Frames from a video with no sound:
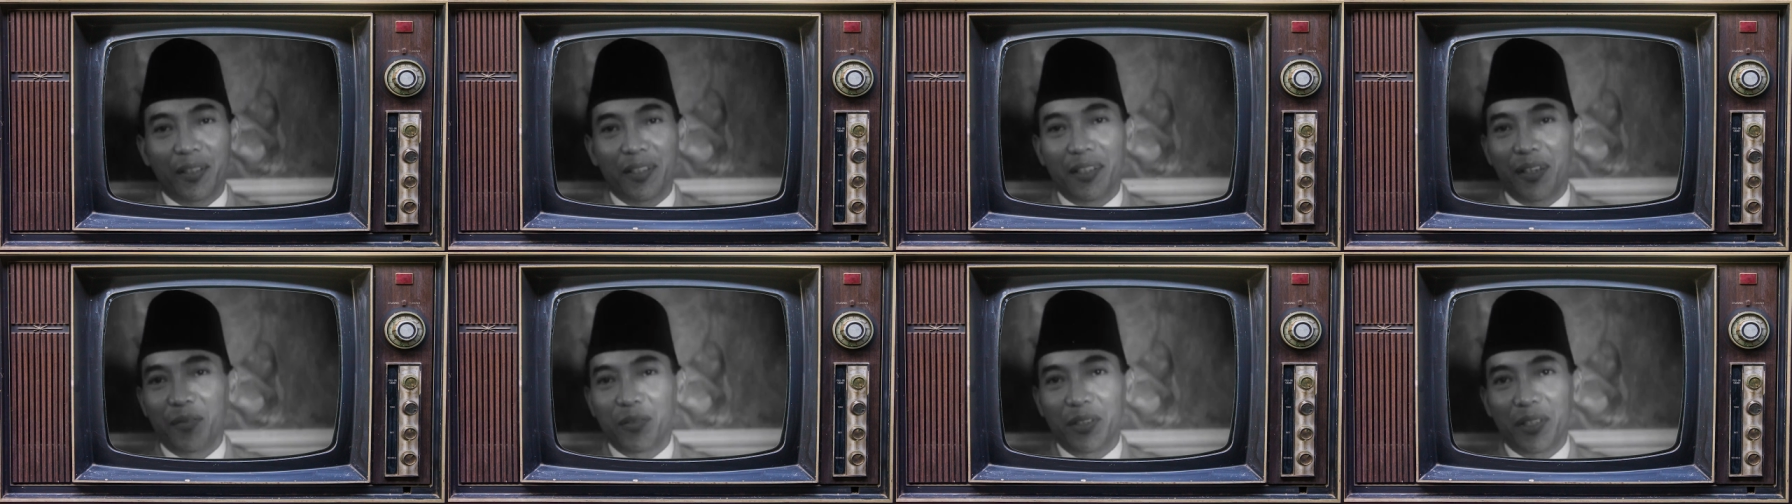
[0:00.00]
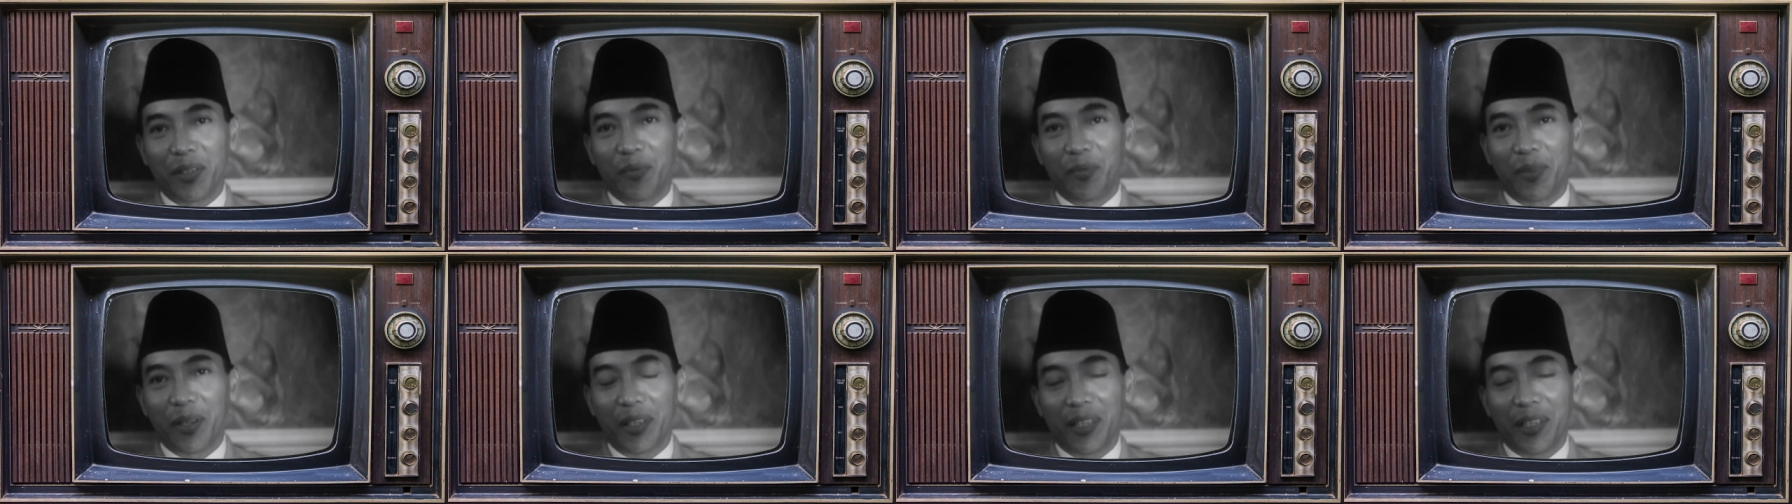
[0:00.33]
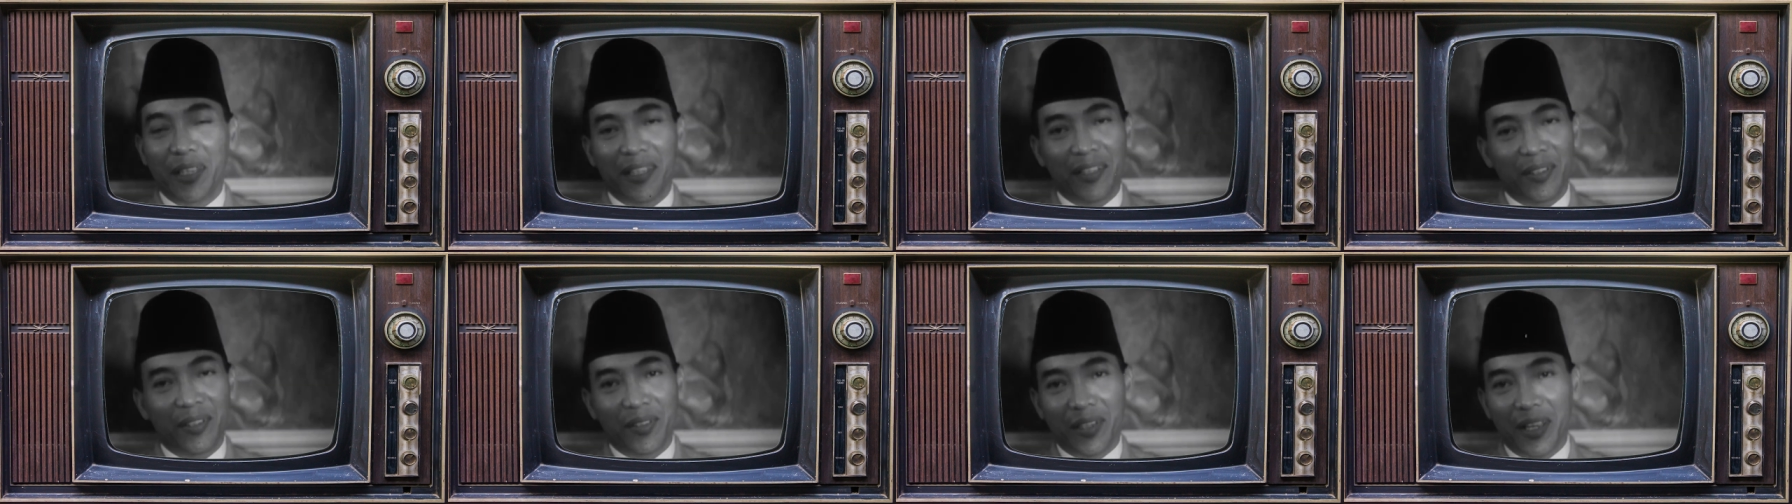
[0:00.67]
The next
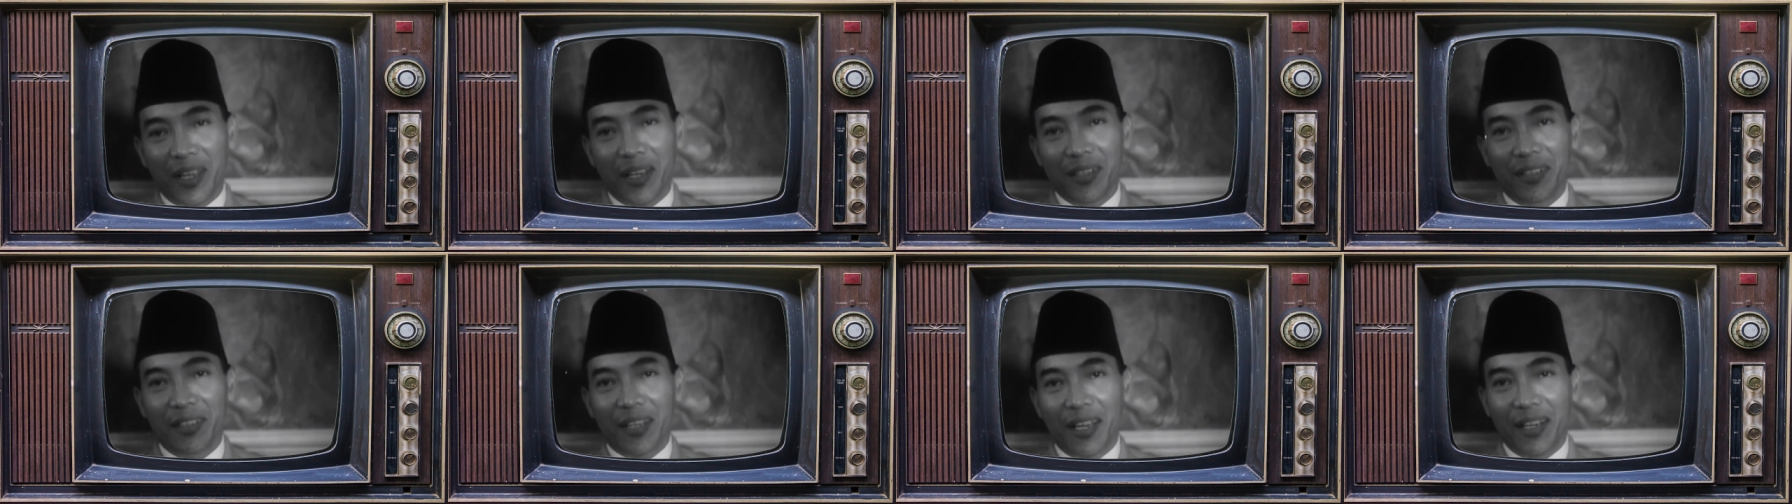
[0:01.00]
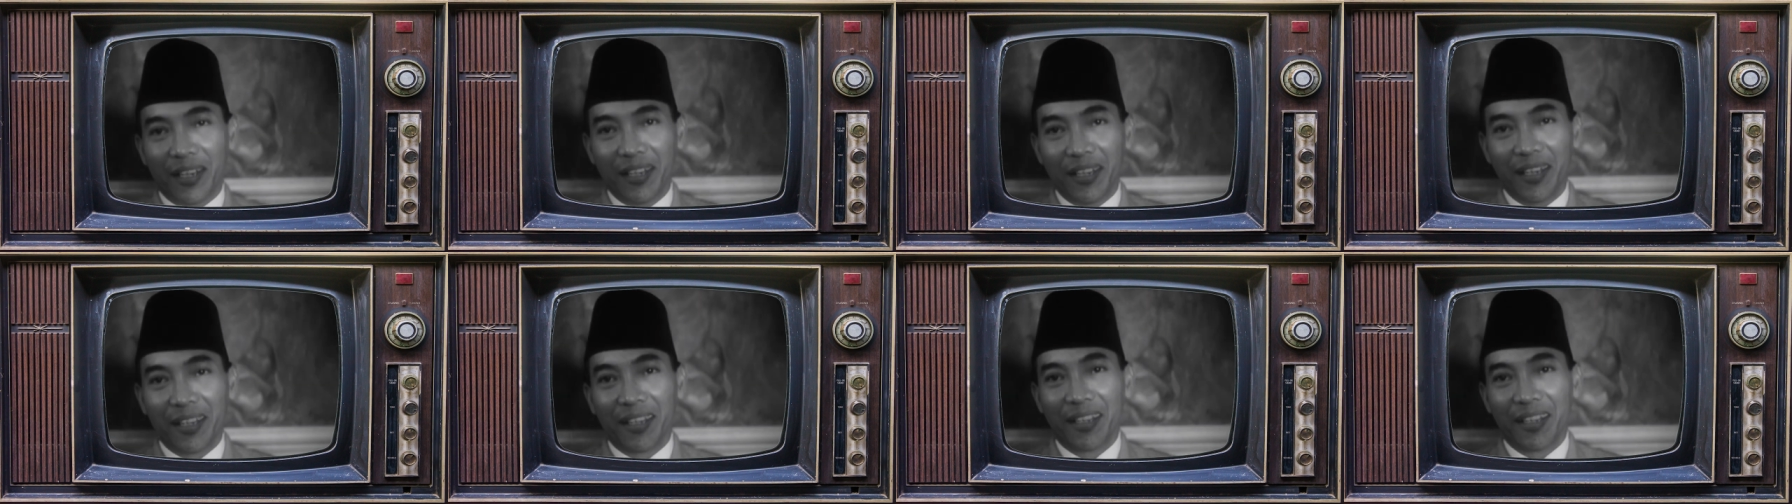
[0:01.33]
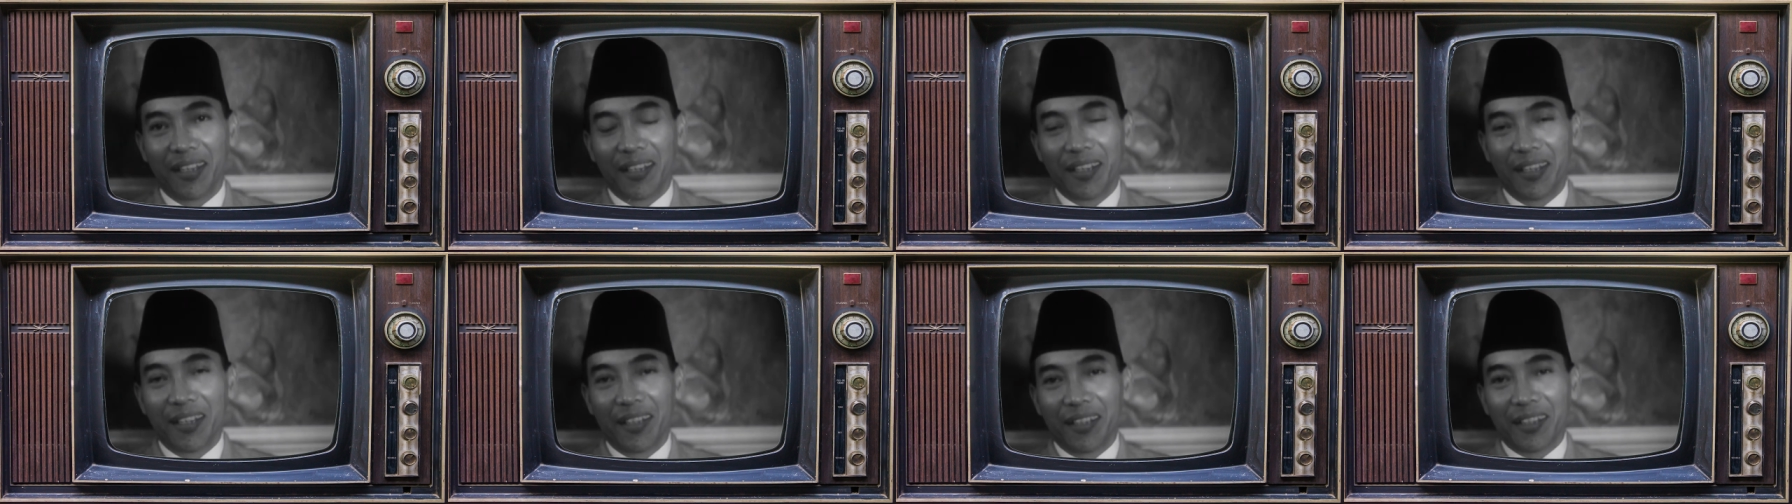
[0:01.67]
day, August
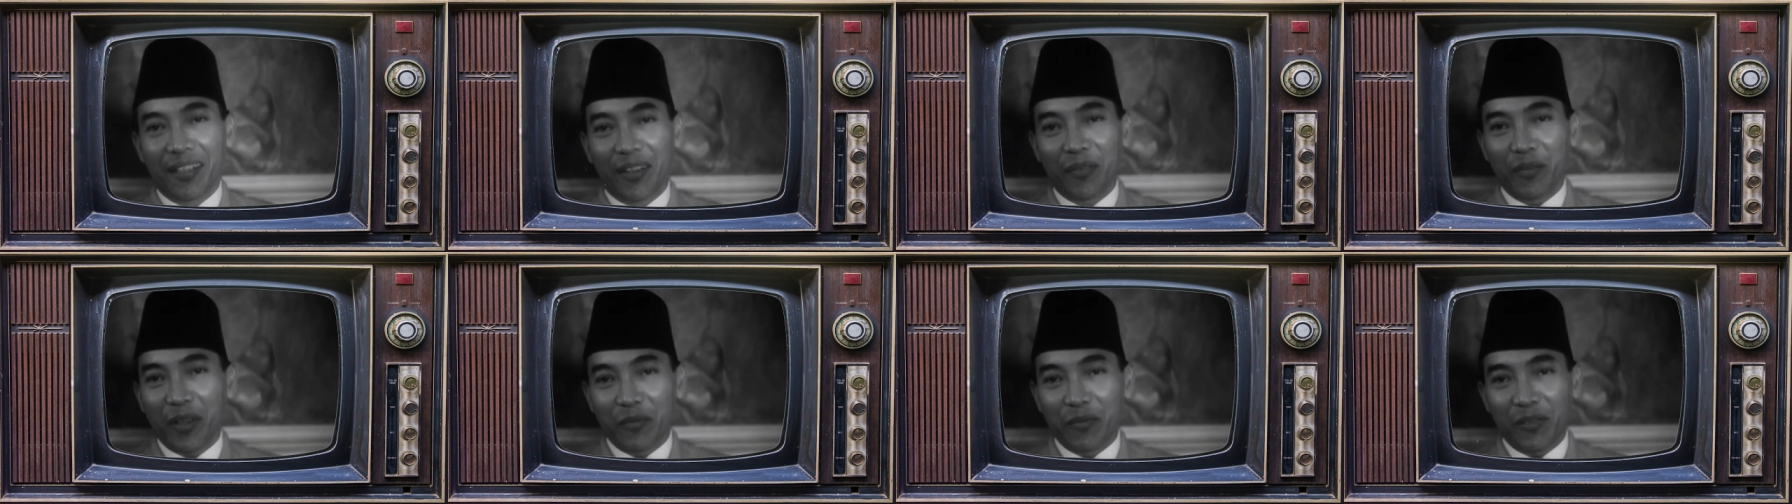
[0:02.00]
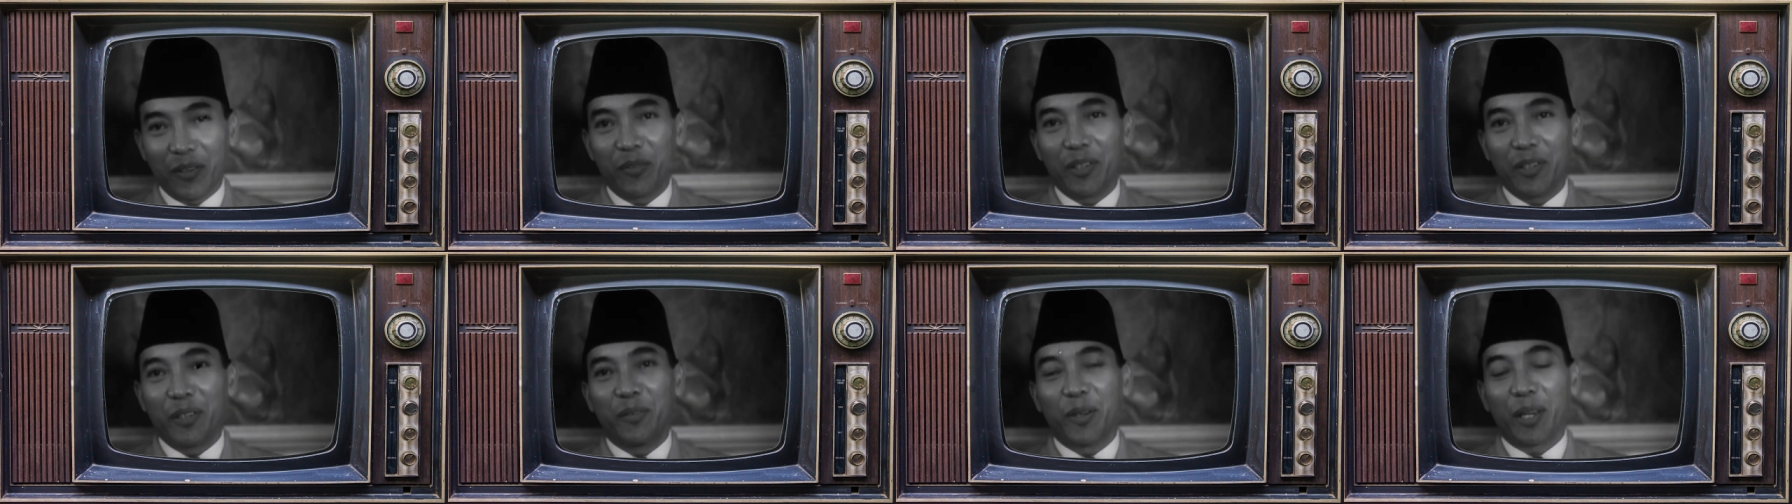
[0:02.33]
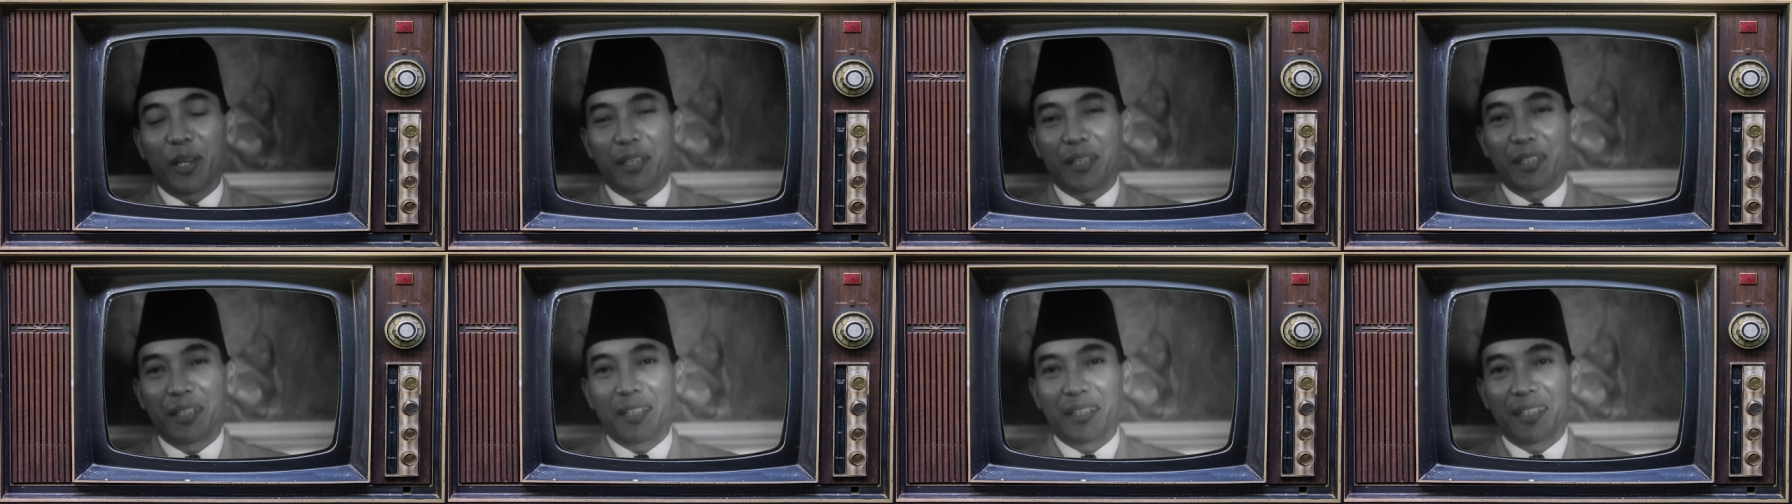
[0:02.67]
17,
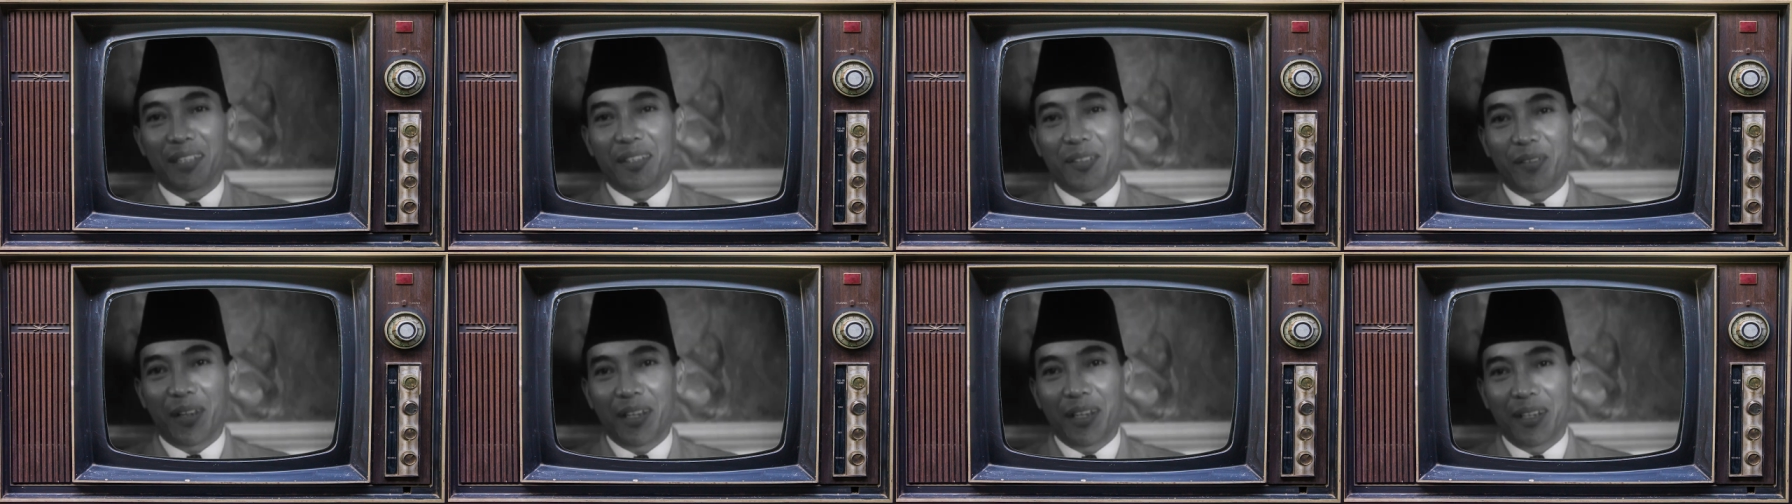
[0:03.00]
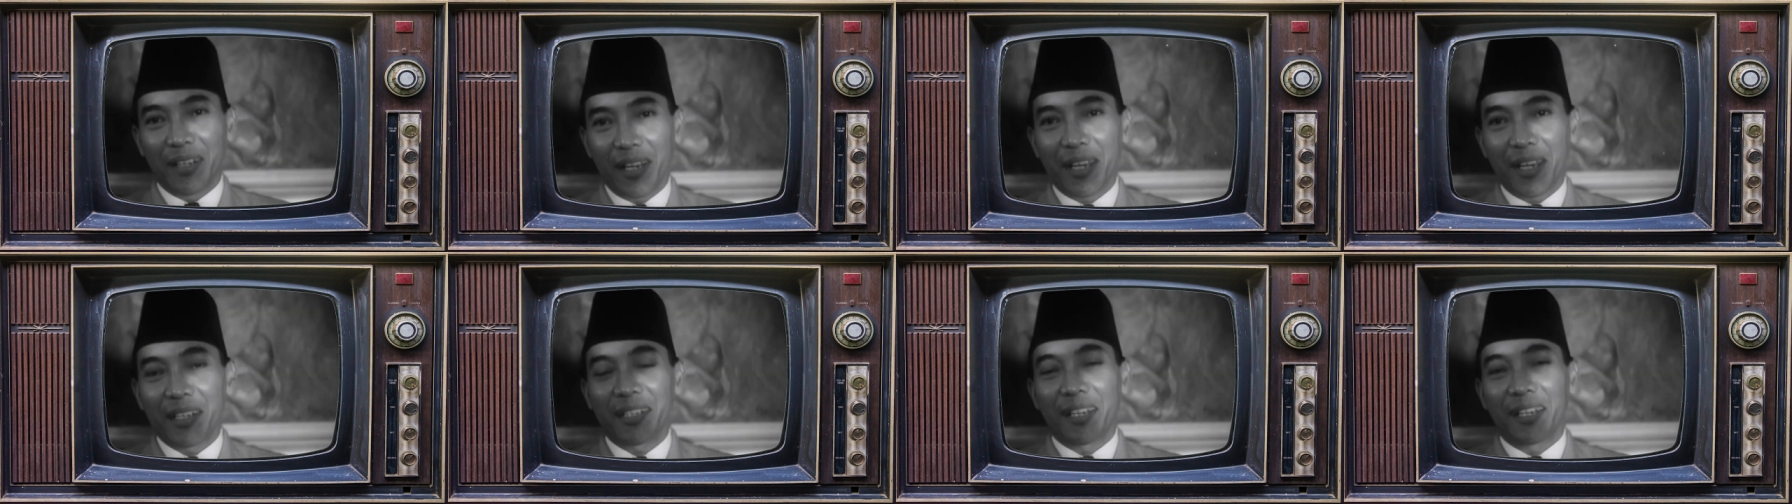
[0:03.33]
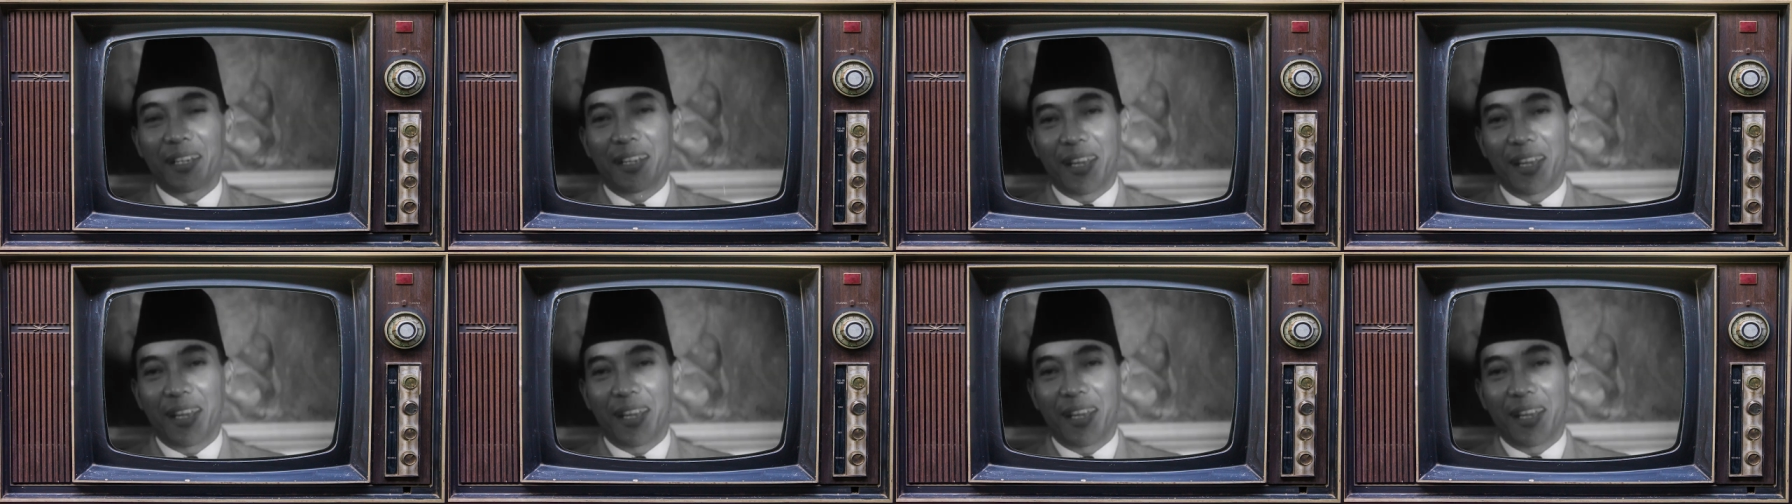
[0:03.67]
Sukarno and Hatta